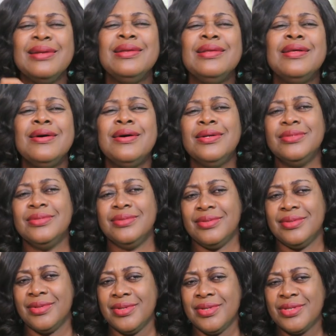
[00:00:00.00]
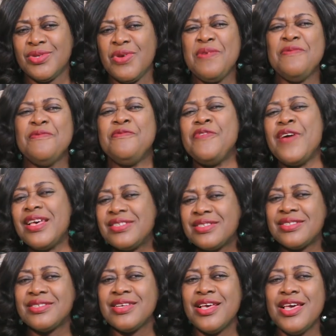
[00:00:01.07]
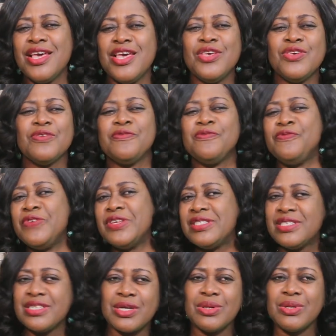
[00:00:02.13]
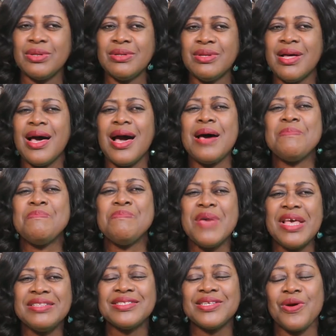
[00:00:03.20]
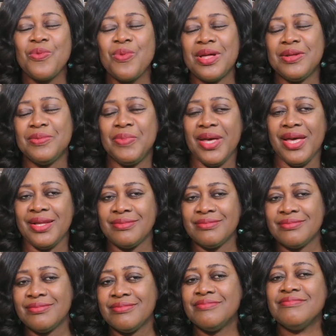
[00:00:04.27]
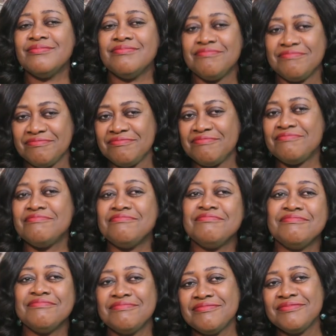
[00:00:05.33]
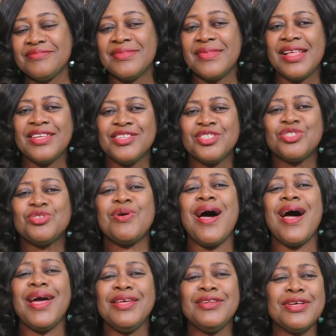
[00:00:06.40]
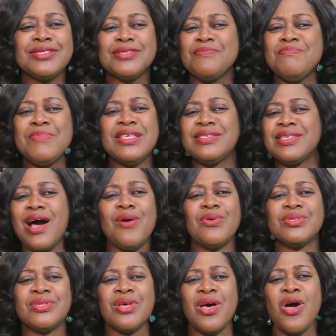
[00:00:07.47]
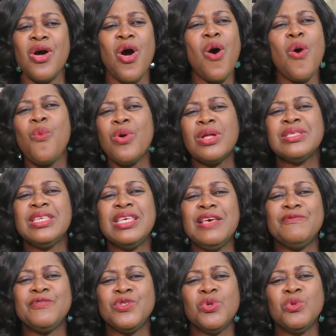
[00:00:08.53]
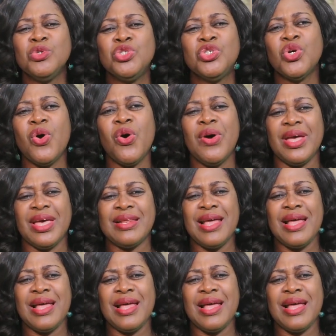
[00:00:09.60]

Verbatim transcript: Learn to invest in your physical and mental well being. Mm -hmm. Try not to miss out on what gives you joy